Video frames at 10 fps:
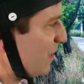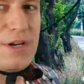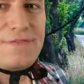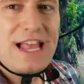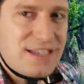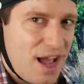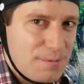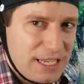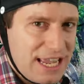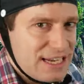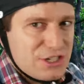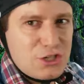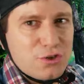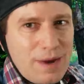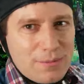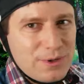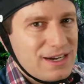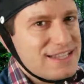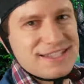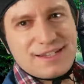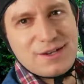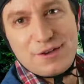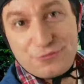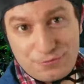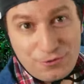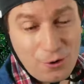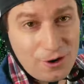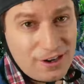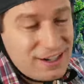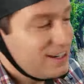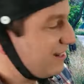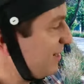But if that's complicated, just remember it's for